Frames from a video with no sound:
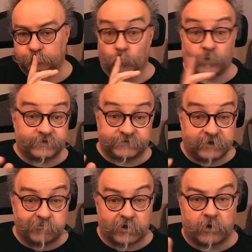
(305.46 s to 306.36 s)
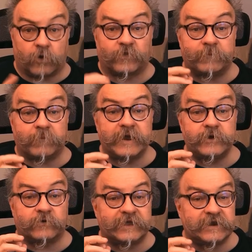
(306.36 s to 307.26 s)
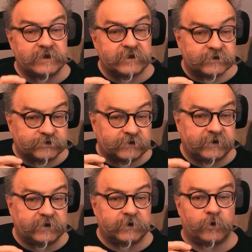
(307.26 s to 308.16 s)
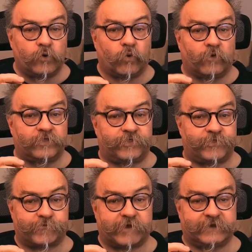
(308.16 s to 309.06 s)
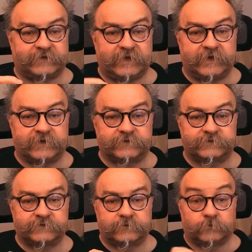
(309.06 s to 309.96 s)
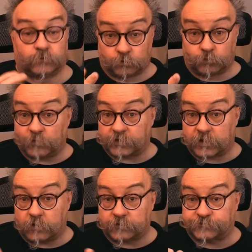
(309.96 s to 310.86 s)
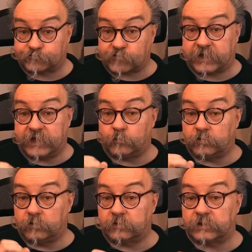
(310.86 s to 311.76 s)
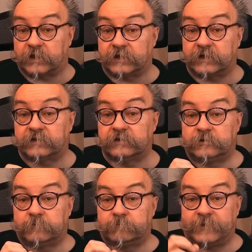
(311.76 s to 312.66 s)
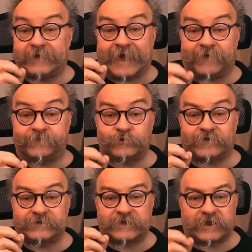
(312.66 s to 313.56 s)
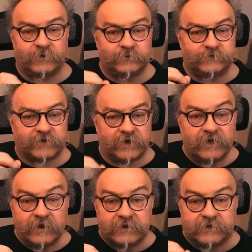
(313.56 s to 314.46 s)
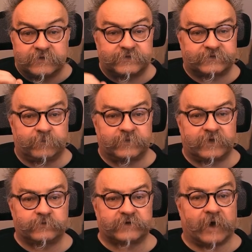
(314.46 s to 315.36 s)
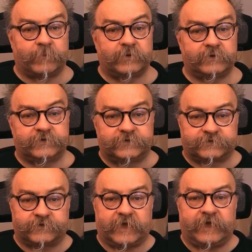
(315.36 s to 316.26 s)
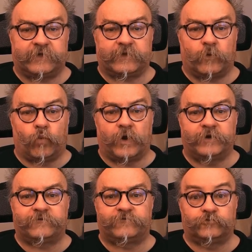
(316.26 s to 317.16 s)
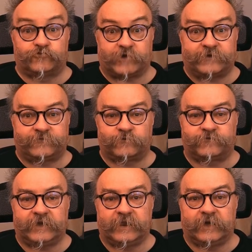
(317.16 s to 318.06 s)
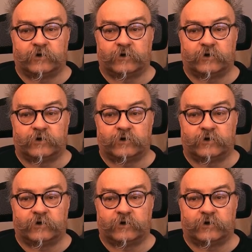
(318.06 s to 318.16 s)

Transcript: With a secret clock, they might not initially know what the threat is or what the clock striking will look like, but they have to have had clues earlier that something was up, so they can get that wonderful, dreadful feeling